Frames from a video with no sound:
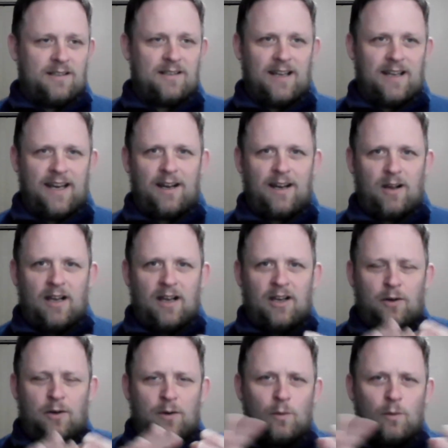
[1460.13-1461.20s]
It's like
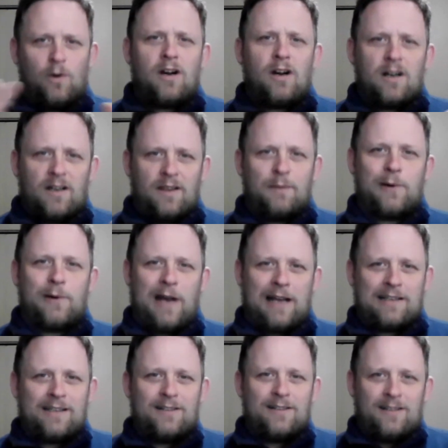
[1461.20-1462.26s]
you can work on the
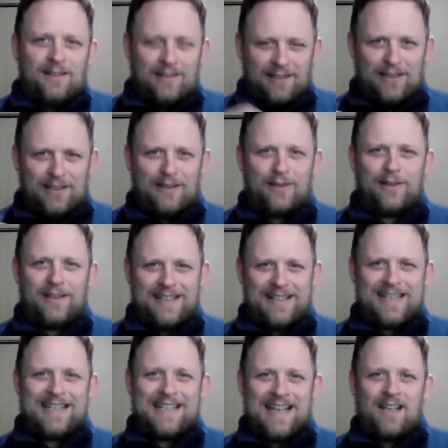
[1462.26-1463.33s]
practical and deal the
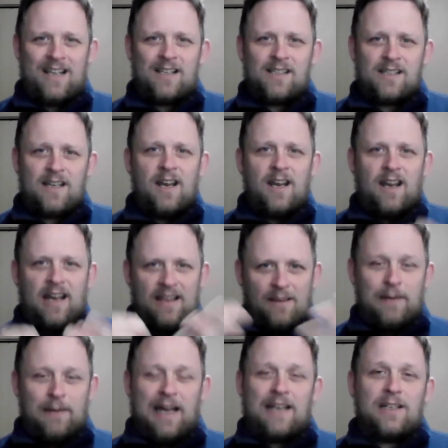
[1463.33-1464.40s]
details and
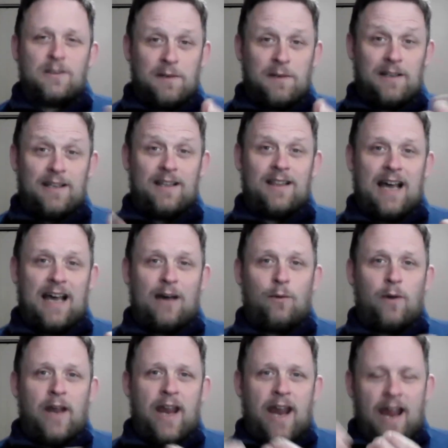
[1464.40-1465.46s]
the management in
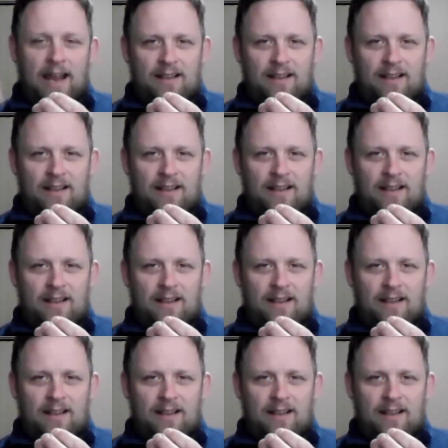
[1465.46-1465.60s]
that way.